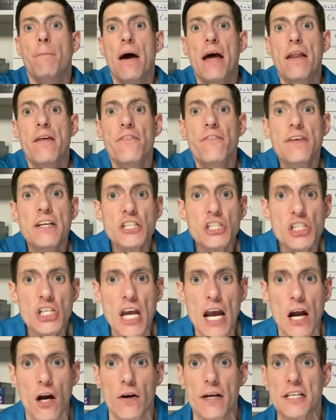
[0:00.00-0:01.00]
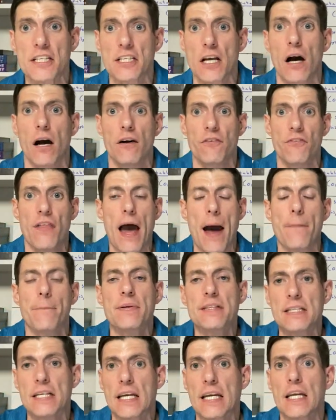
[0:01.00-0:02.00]
beneficiaries of that
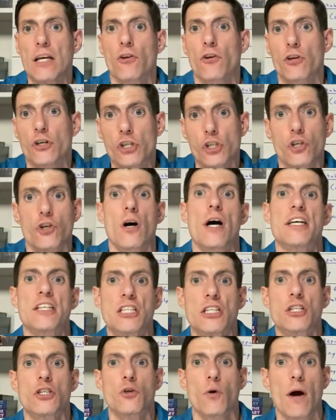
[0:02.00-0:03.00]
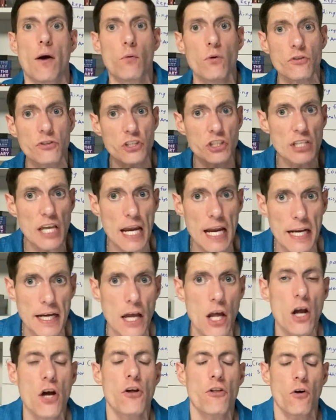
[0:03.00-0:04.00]
particular trust. So I will
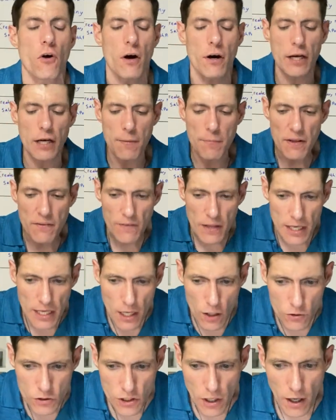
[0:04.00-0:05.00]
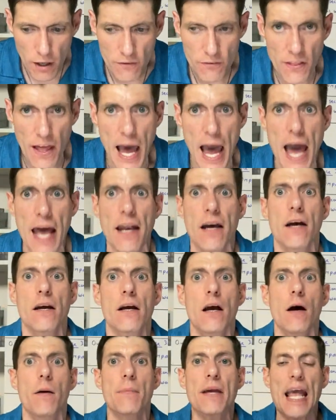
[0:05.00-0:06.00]
state there are going to be videos of that
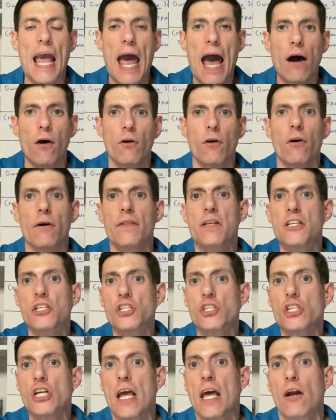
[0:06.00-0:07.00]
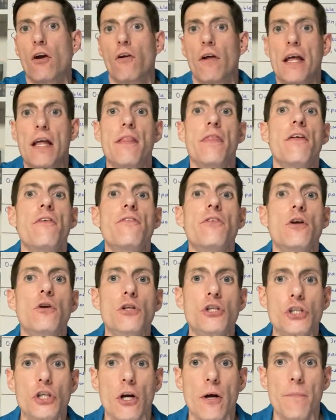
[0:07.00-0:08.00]
coming out on this channel in the
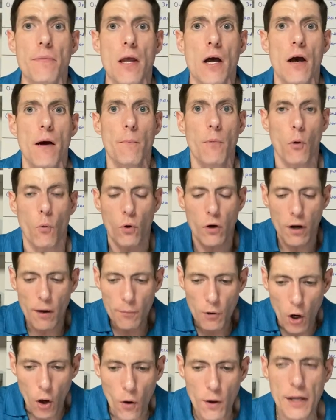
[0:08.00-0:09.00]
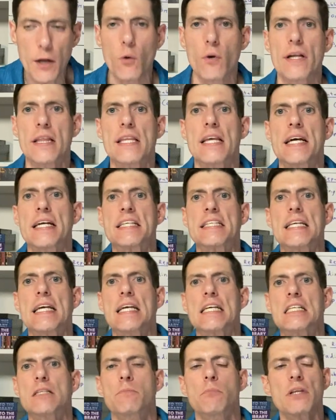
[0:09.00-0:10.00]
future. But where I'm going with this
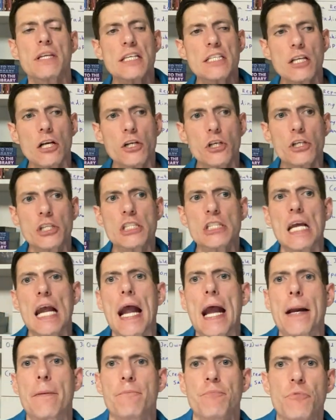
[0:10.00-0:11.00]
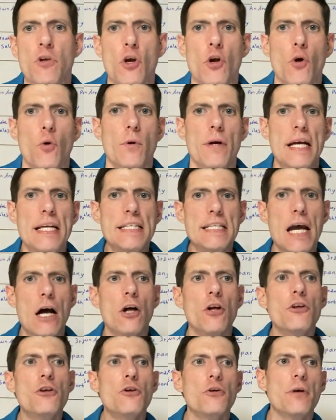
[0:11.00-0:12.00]
is, please understand, when I
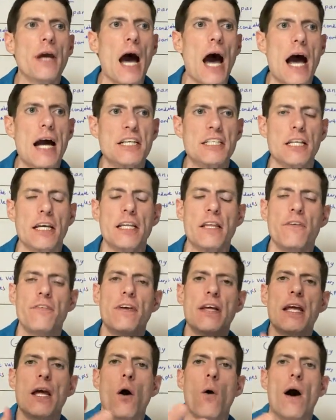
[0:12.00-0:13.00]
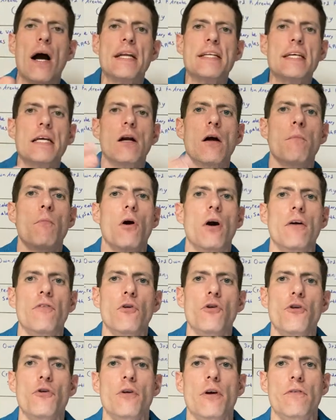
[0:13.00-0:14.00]
tell you guys, like the video I did on
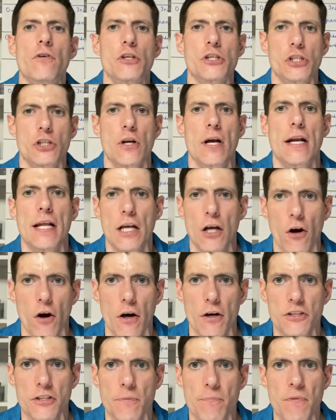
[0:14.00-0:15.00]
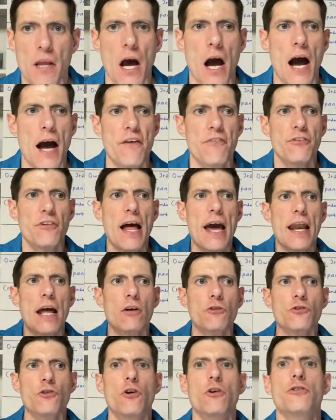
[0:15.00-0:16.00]
Marvel Universe trading cards, I flat
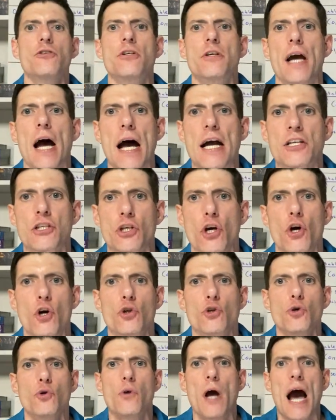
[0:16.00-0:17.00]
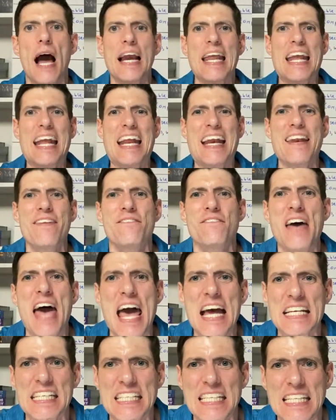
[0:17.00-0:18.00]
out told you guys, do not
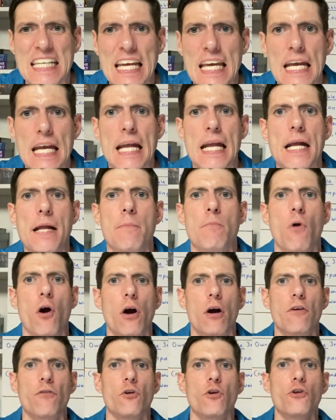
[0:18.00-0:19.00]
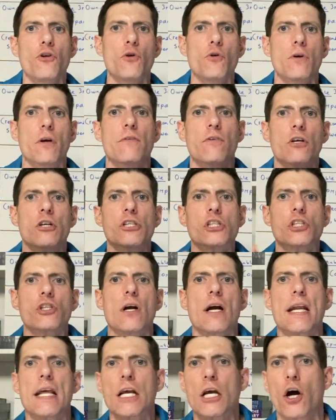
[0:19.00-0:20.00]
invest in Marvel Universe
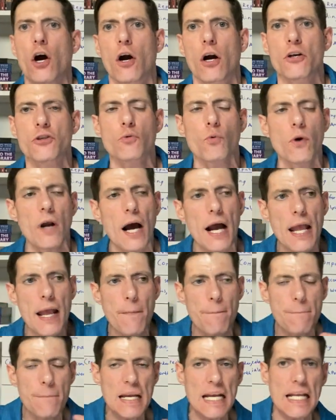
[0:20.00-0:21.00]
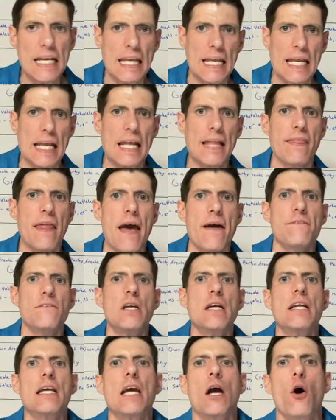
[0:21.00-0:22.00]
trading cards. What I am meaning in that
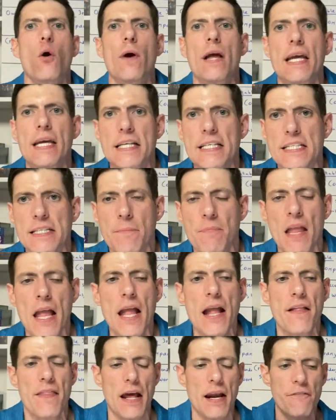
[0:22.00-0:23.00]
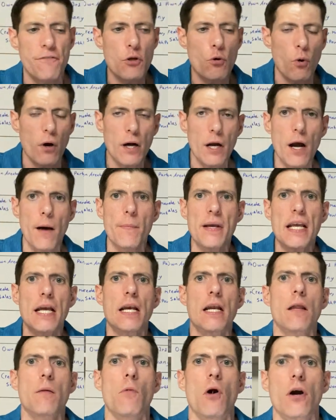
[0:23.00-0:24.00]
video is that if you are coming
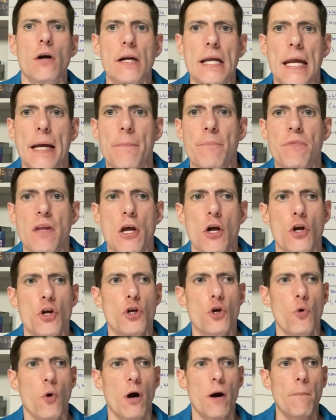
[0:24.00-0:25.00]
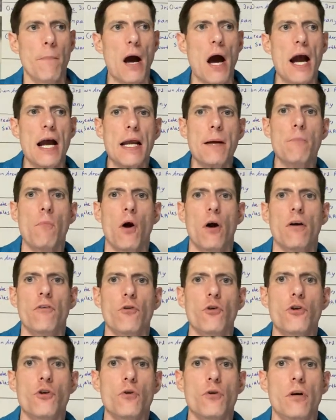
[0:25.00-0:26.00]
into the market, you are buying
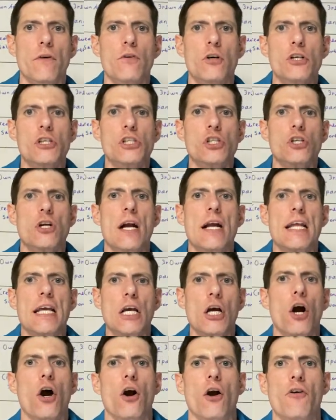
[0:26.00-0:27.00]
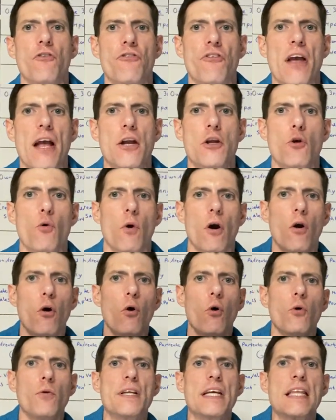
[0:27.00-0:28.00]
Marvel Universe trading cards and you are
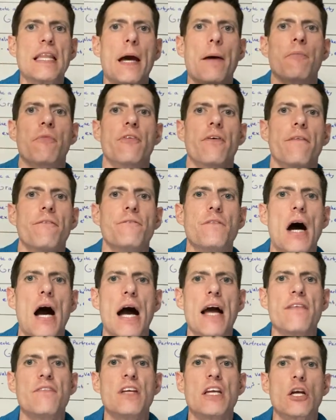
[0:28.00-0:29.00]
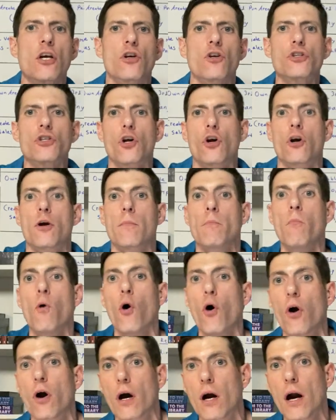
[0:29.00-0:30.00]
holding them for 5 years or
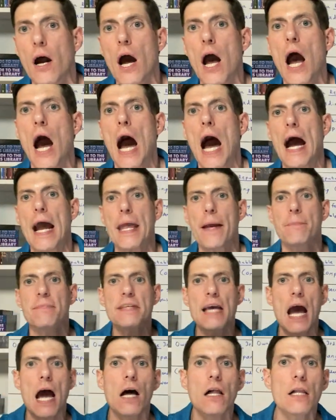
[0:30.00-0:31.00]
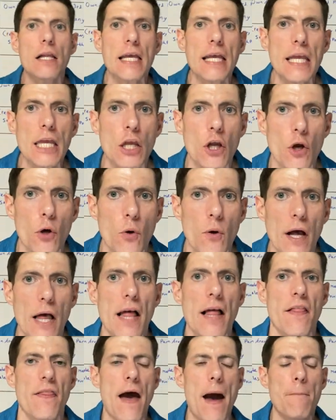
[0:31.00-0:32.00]
more, I am telling you
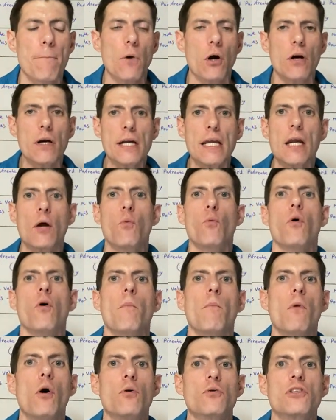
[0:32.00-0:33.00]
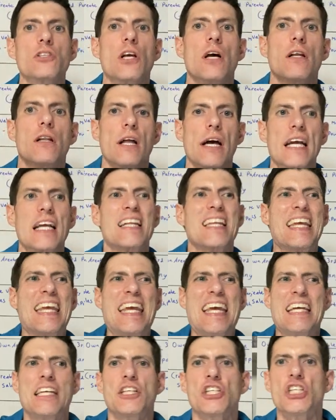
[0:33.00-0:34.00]
that market will most
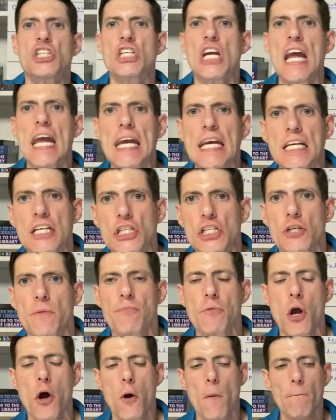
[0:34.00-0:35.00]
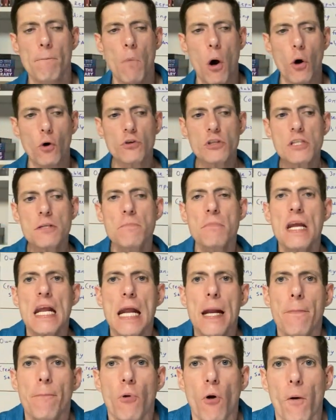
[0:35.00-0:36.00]
likely change. Most
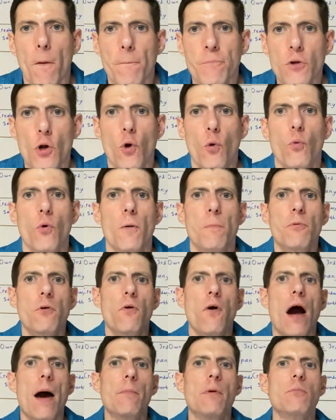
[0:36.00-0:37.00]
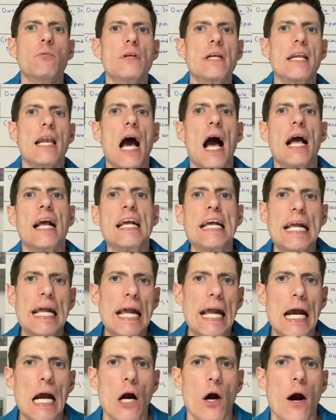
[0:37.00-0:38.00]
people will probably not
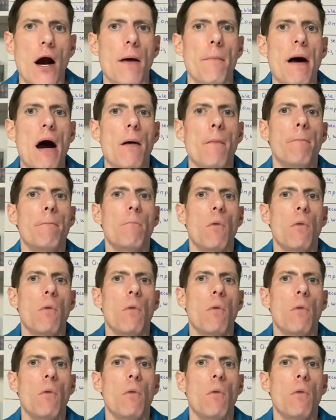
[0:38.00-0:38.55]
care about